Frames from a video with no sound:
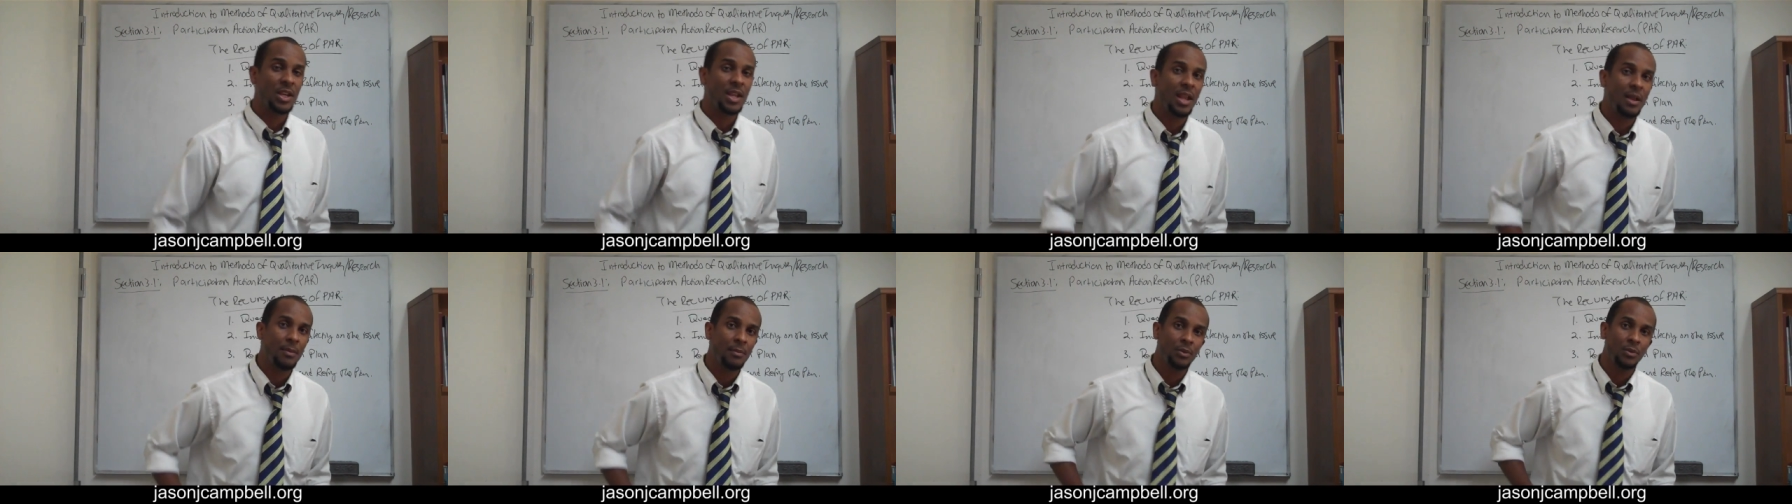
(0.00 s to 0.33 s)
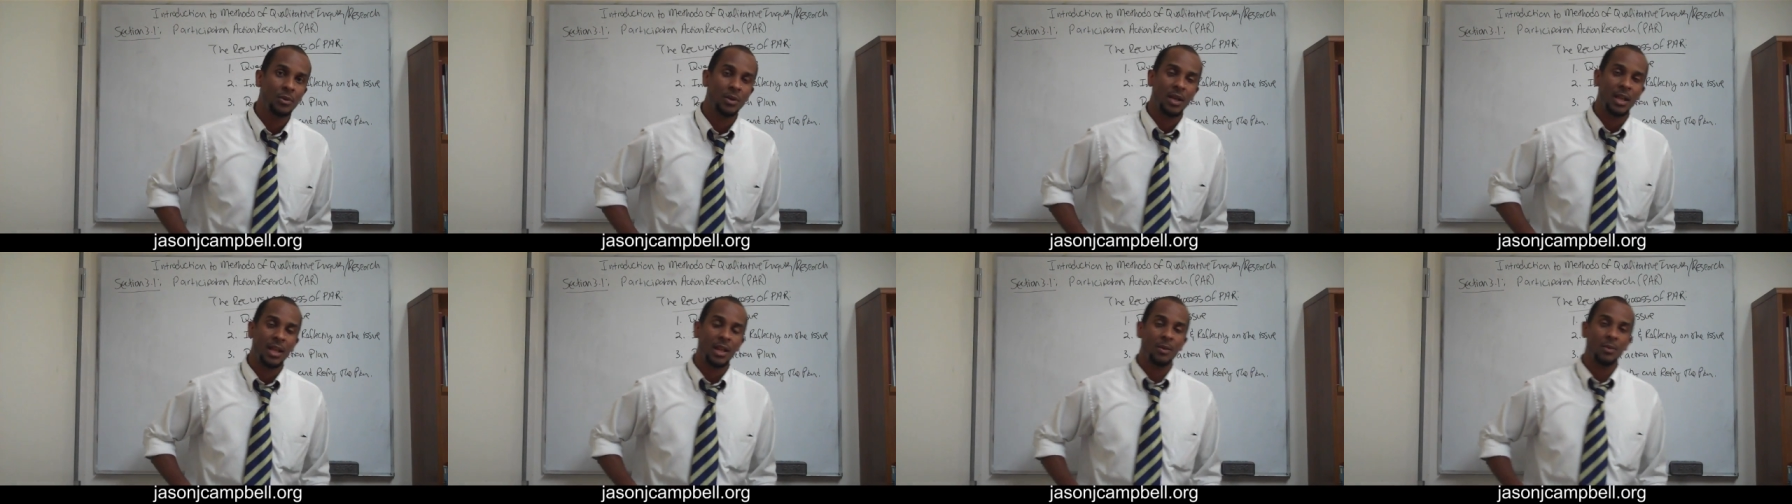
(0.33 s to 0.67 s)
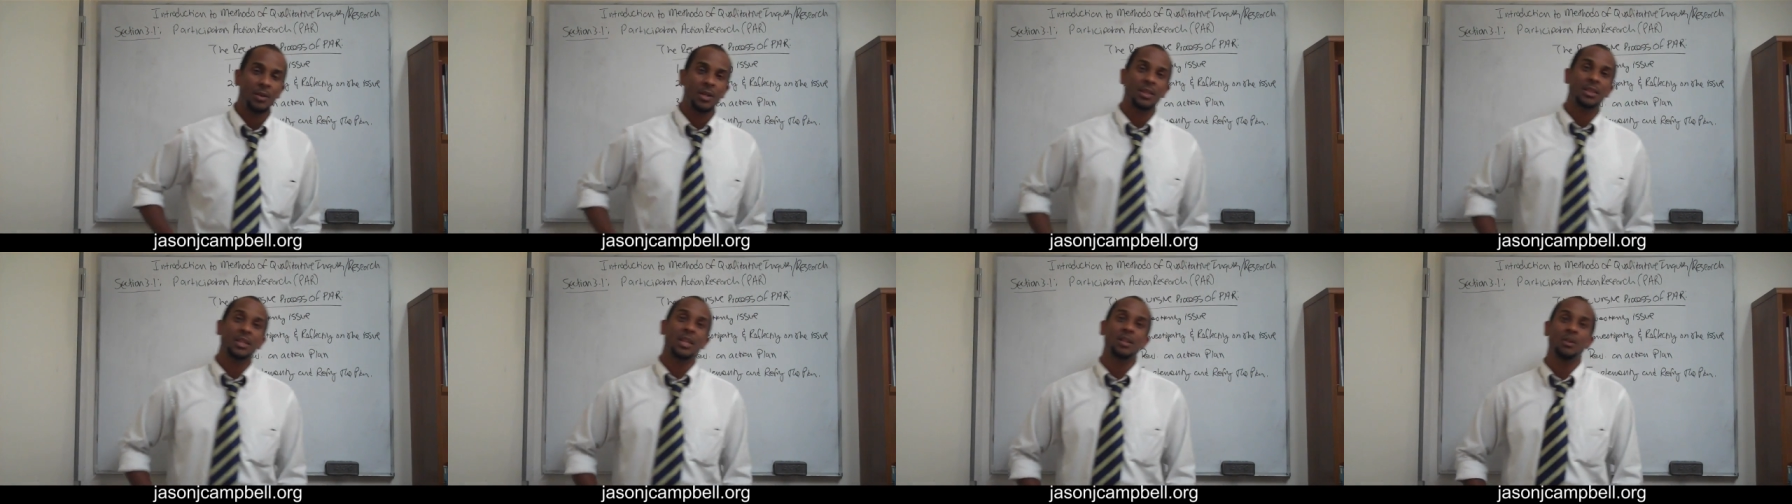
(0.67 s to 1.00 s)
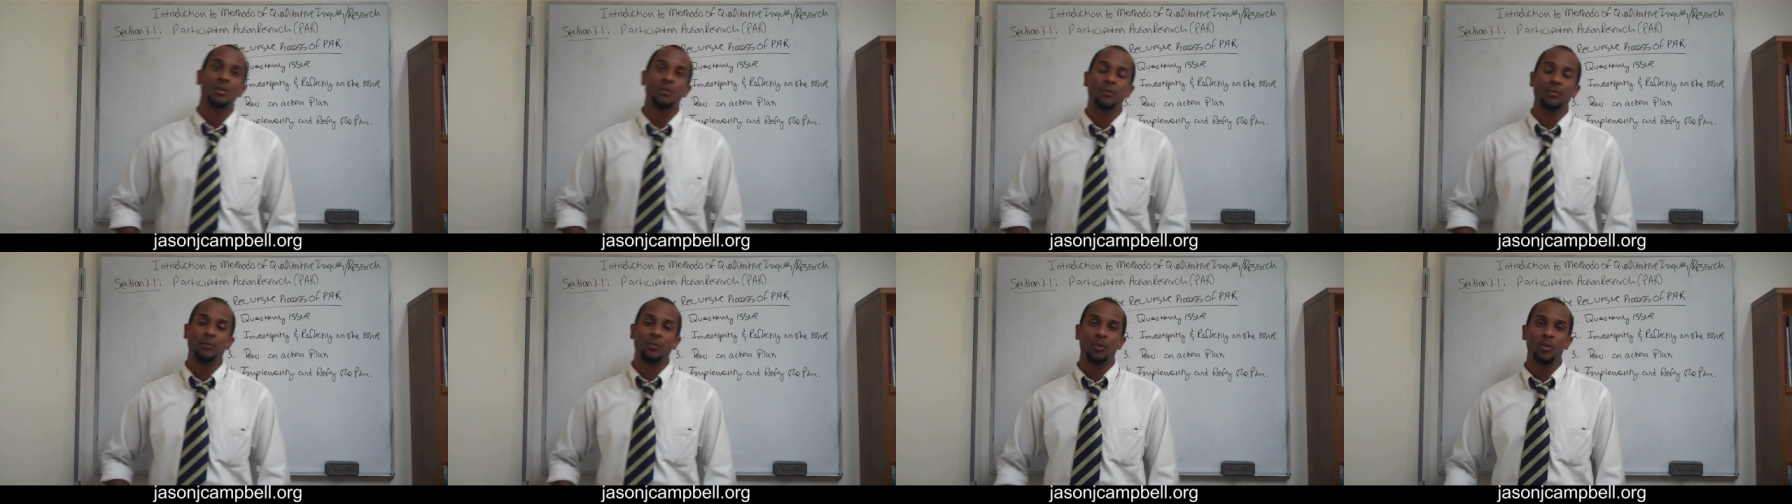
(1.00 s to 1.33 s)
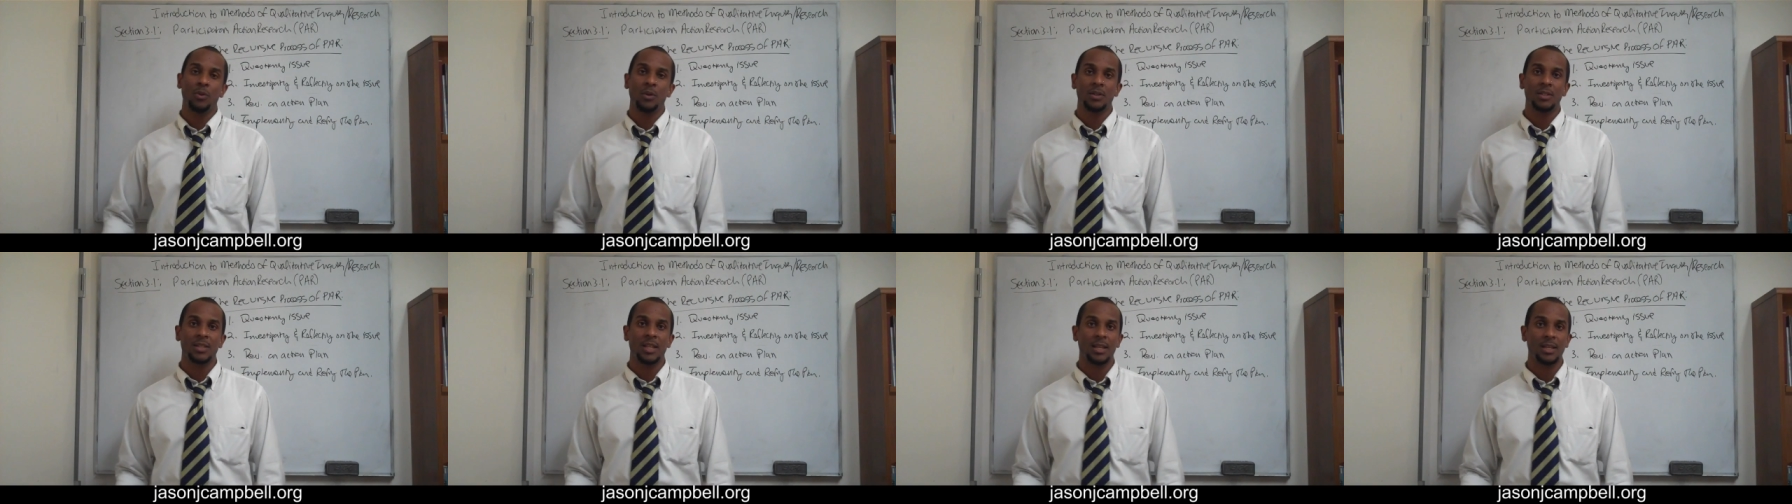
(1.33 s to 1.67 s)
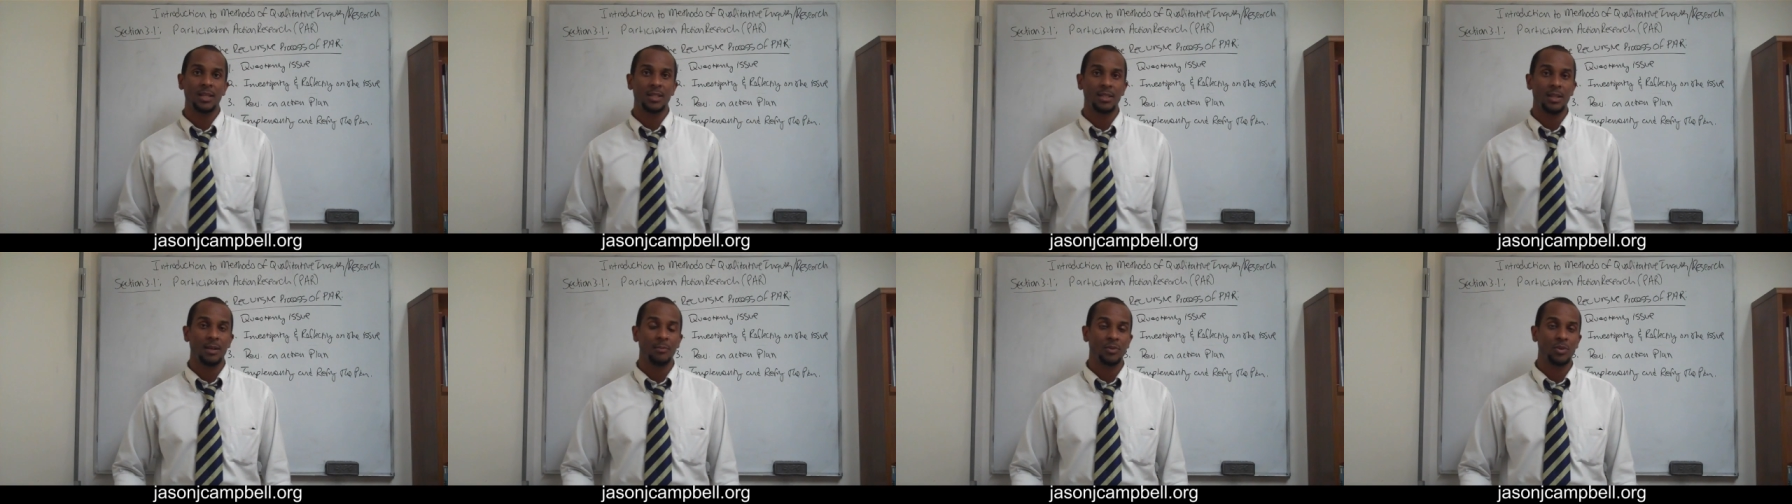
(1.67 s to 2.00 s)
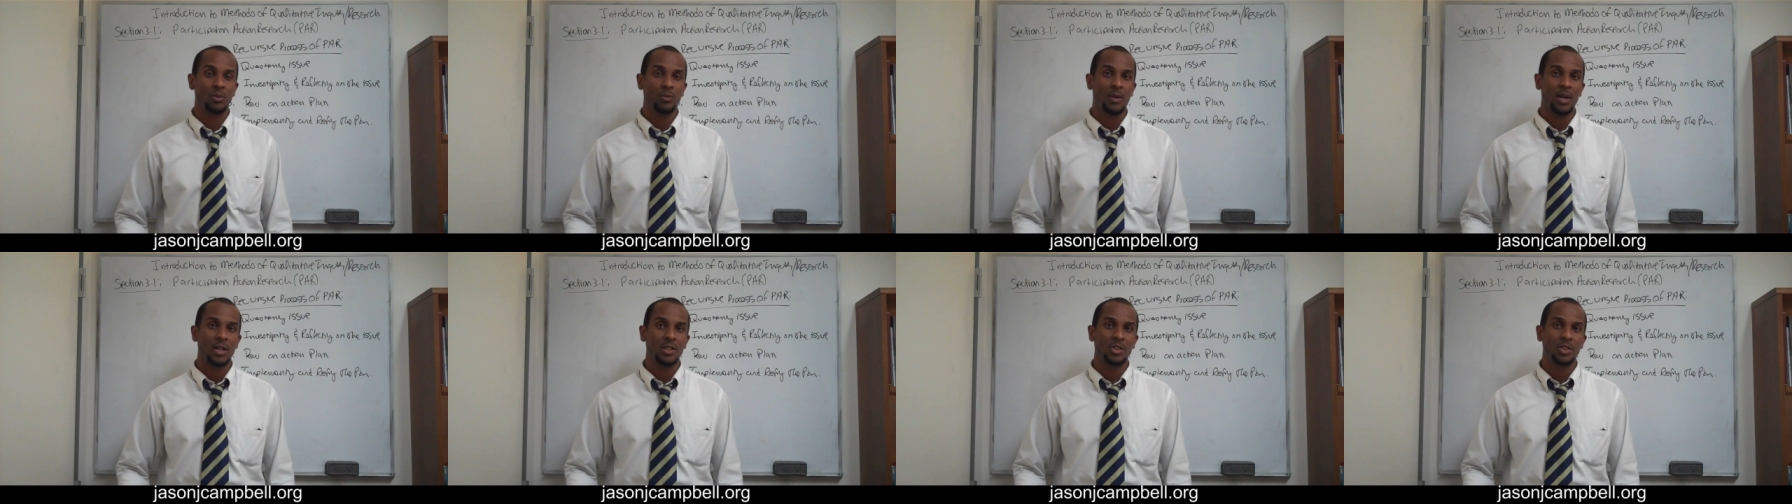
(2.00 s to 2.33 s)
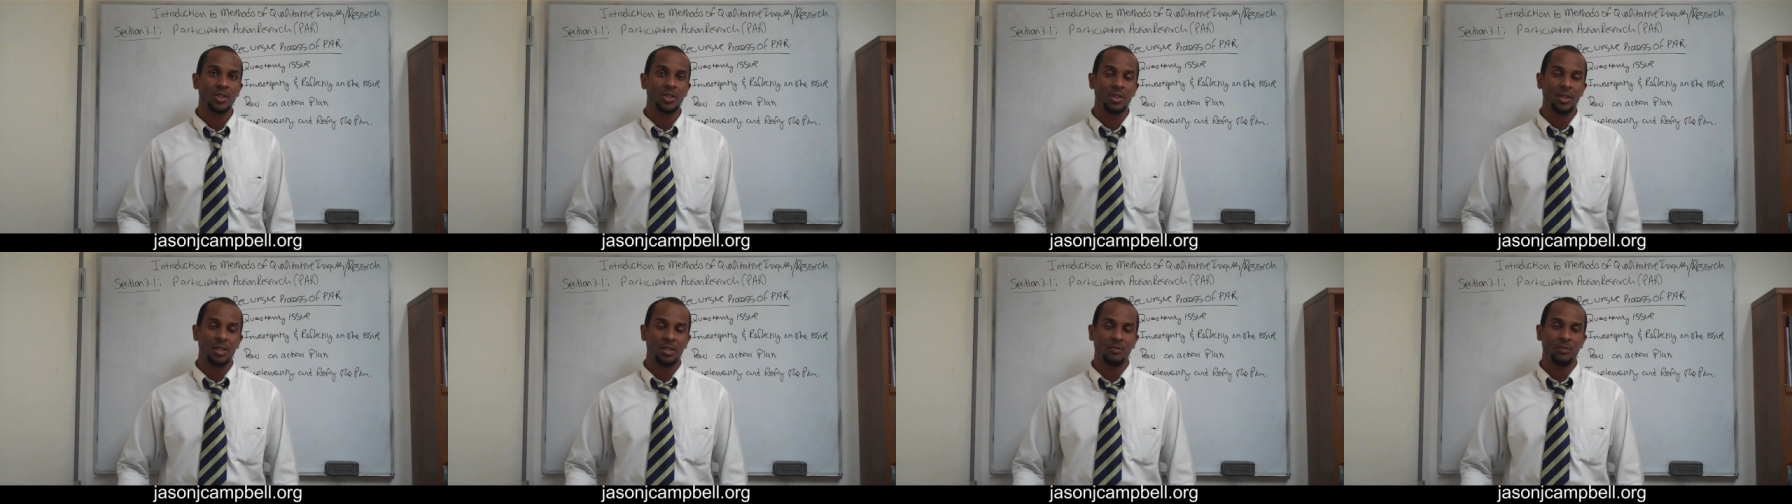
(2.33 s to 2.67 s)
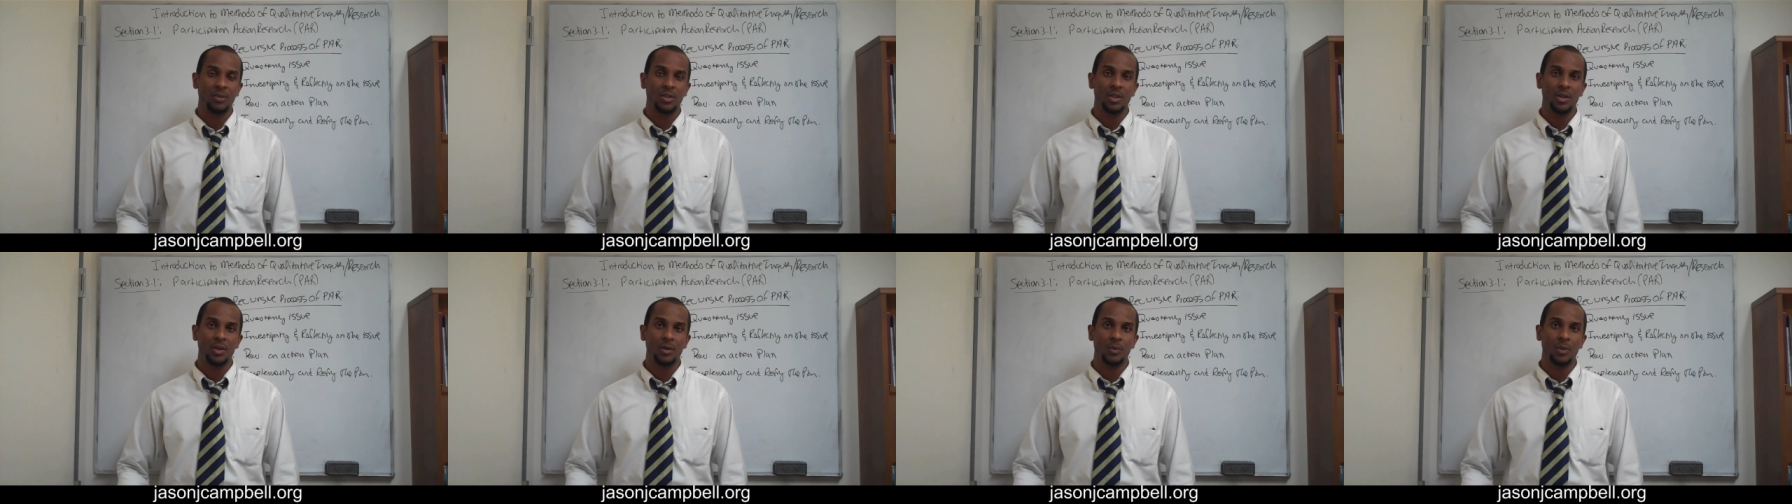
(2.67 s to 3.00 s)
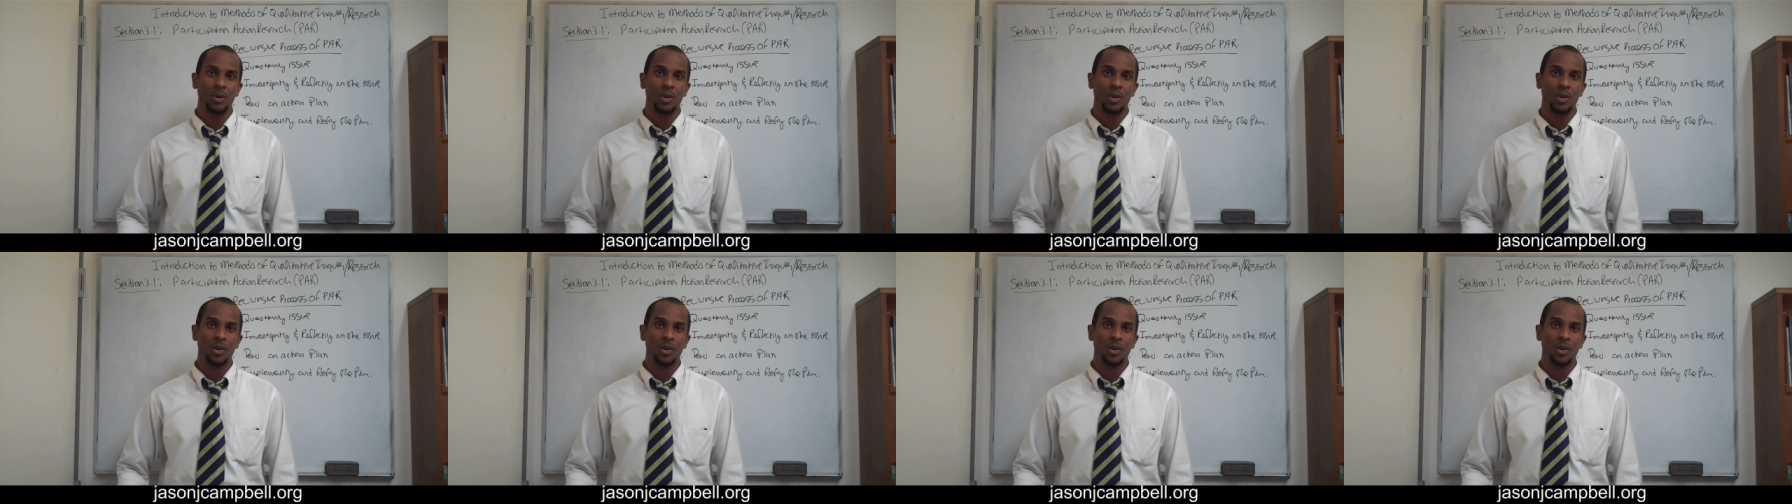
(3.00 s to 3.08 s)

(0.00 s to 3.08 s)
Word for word: Campbell, and I want to thank you for taking the time to watch this video